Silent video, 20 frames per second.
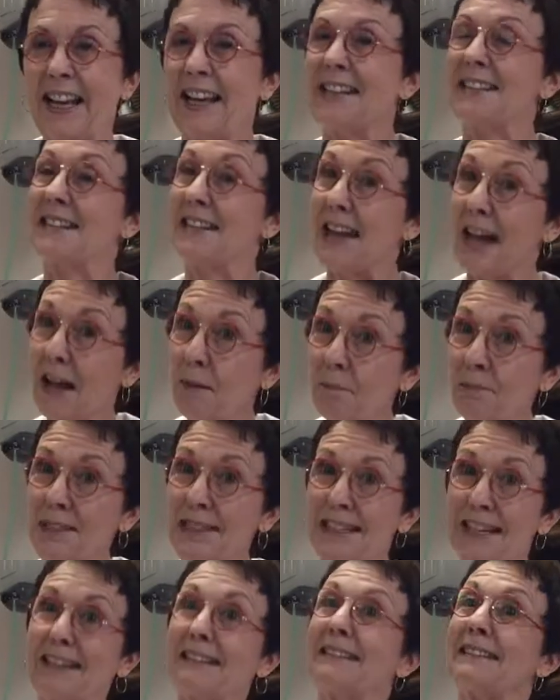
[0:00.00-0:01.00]
is not
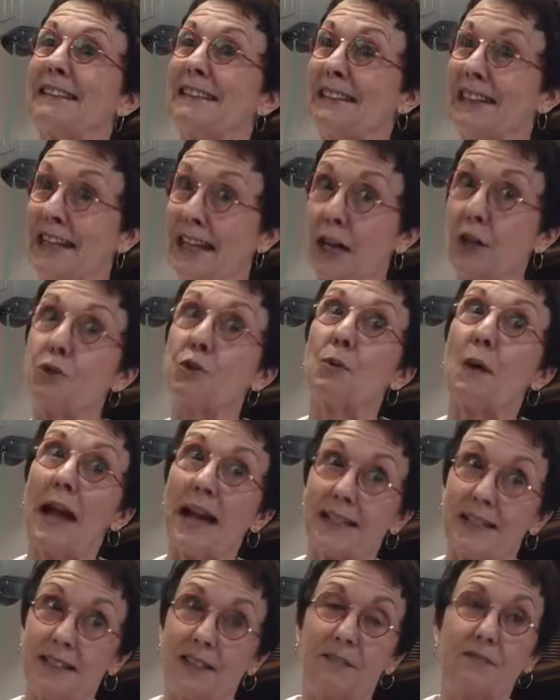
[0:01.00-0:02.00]
particularly
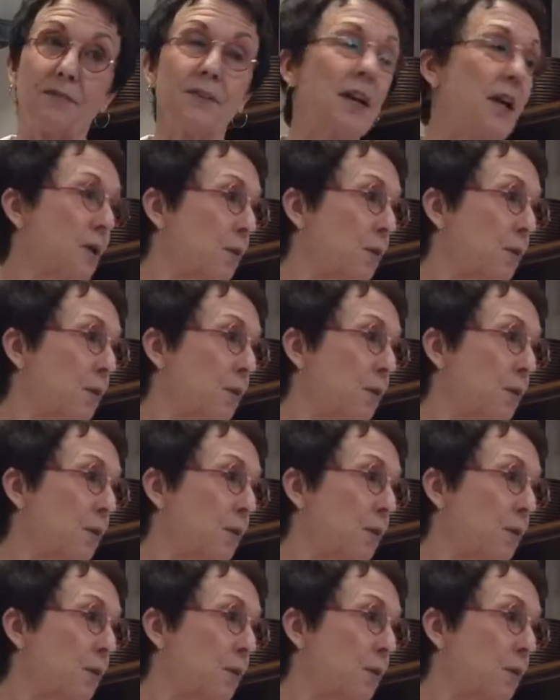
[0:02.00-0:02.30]
attractive,